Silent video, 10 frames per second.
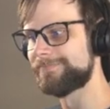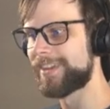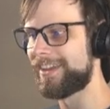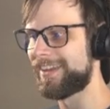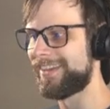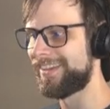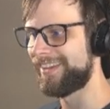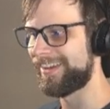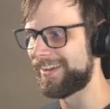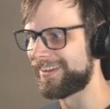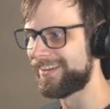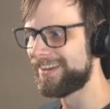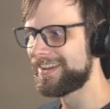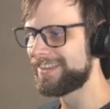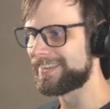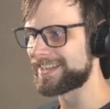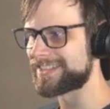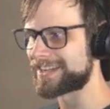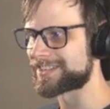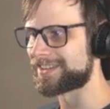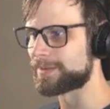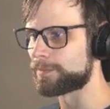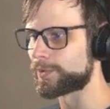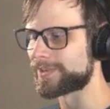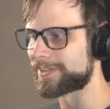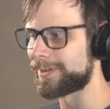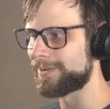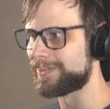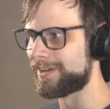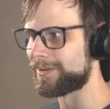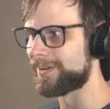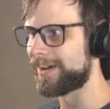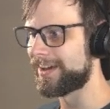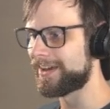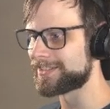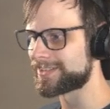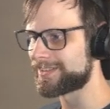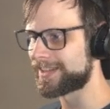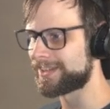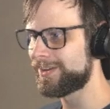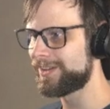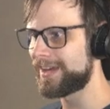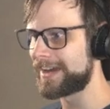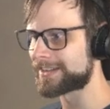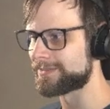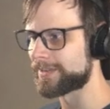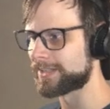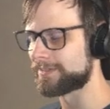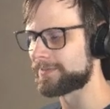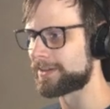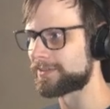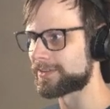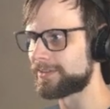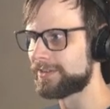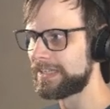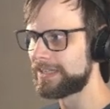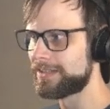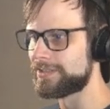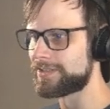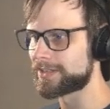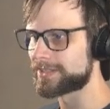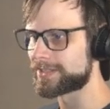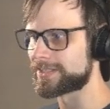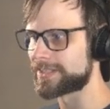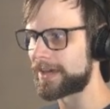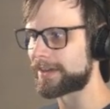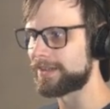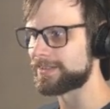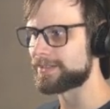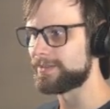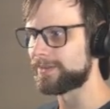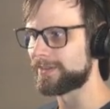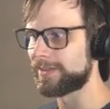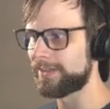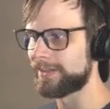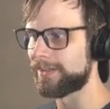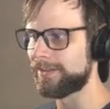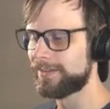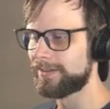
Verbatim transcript: hmm that's actually important to note, though. Uh so they could activate the foundry just to sack it to the Lily.